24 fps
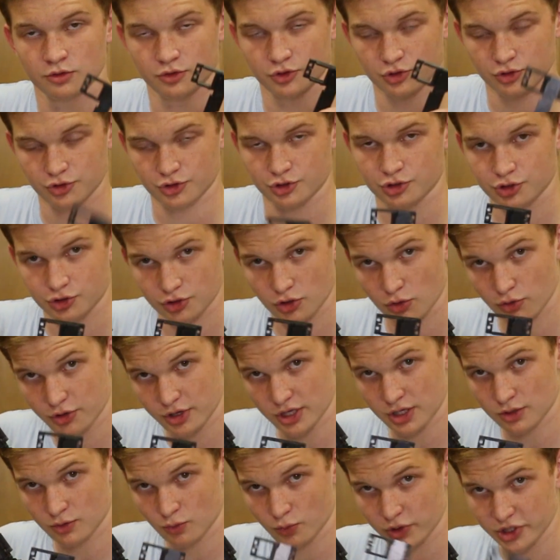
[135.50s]
So
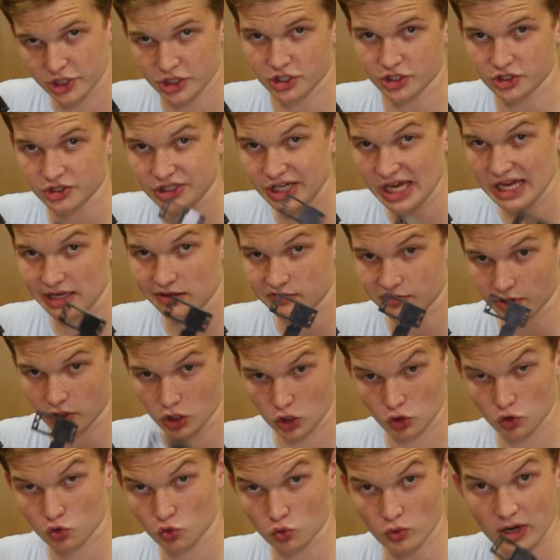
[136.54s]
then we just take the
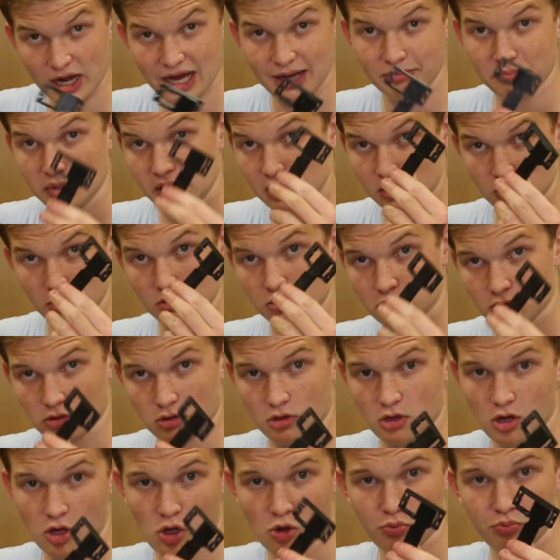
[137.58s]
crappy little
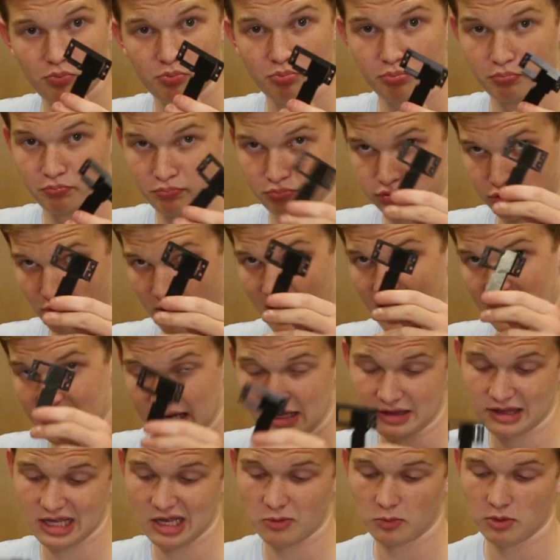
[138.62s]
claw
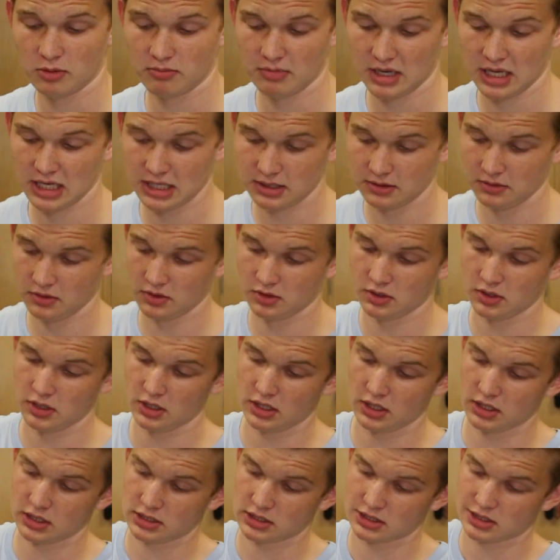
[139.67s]
bracket that we made,
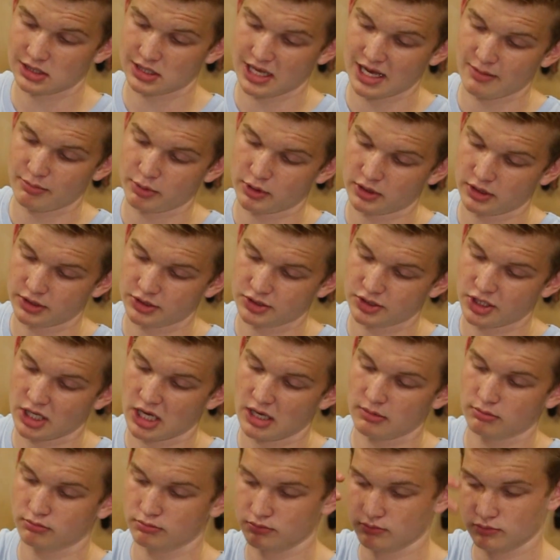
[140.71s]
slap it on
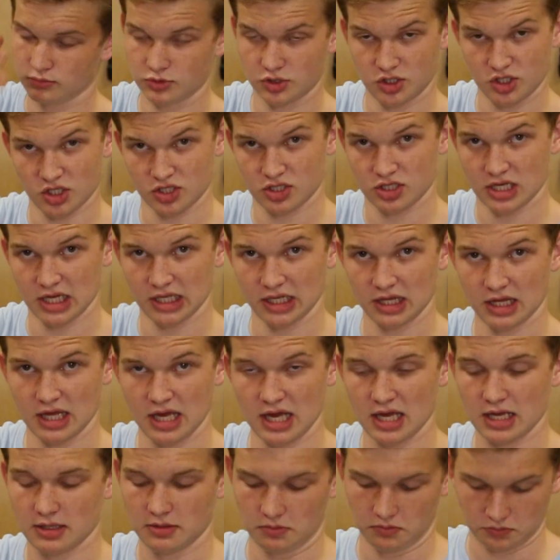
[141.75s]
top just like
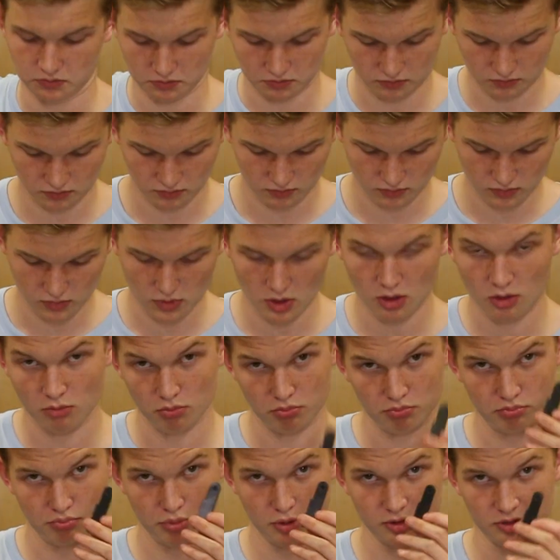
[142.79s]
that,
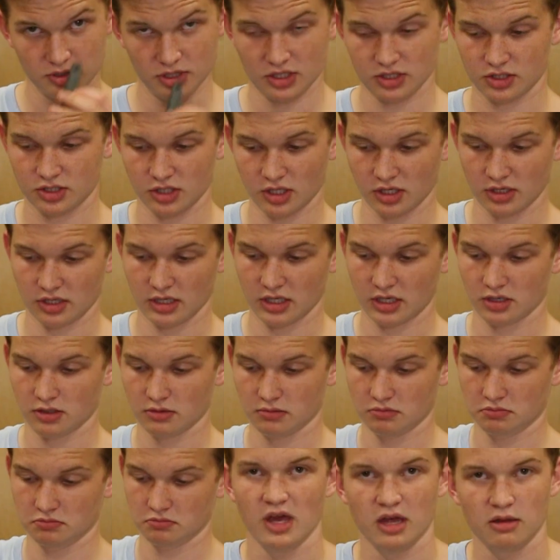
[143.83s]
put this on there,
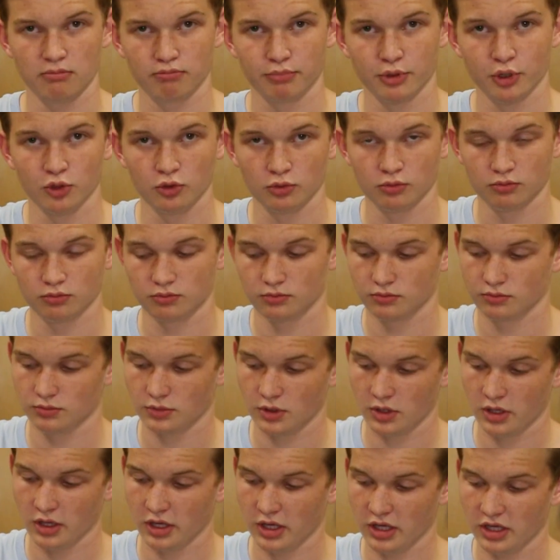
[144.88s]
and boom,
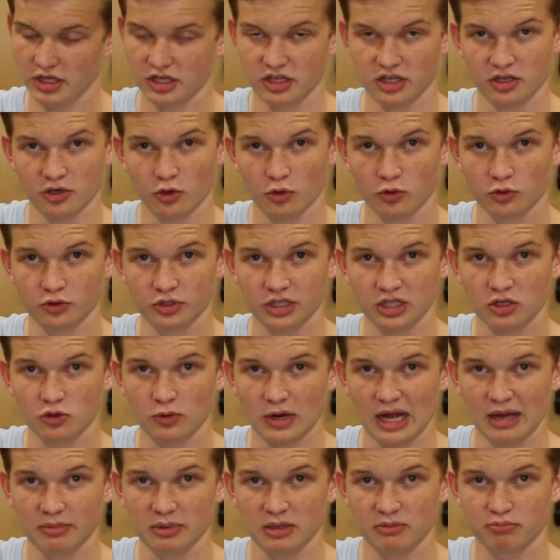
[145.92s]
ye olde
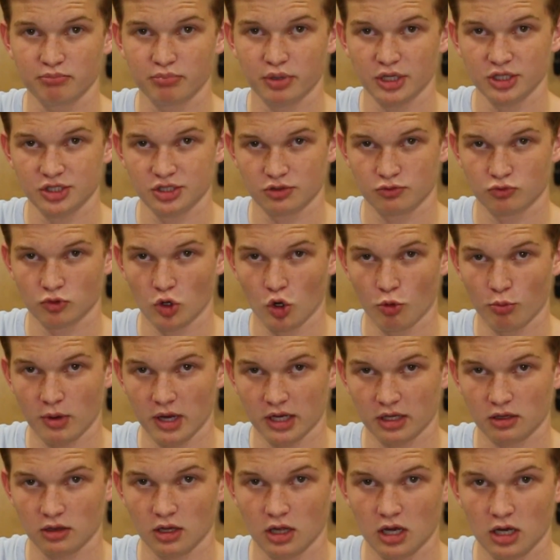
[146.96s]
crappy budget
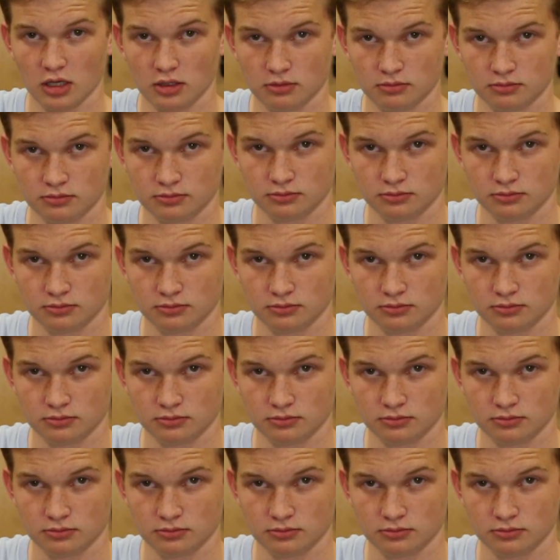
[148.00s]
robot claw.